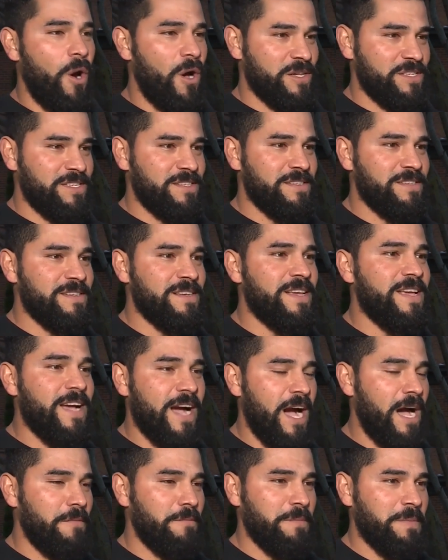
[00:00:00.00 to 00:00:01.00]
else
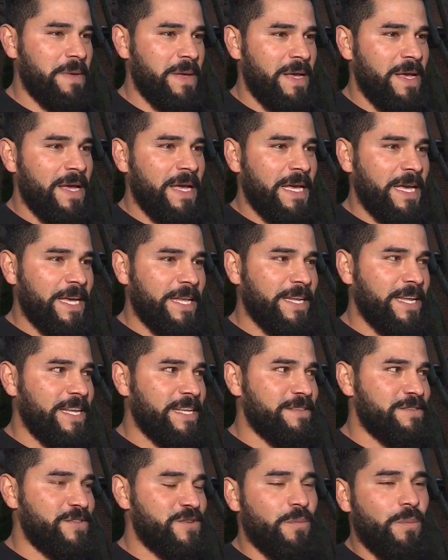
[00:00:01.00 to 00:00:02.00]
come and
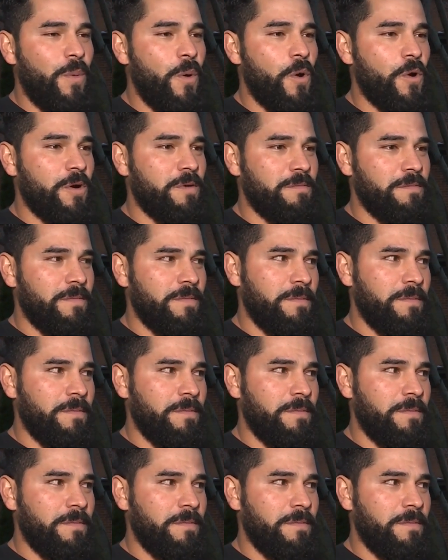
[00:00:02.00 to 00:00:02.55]
then support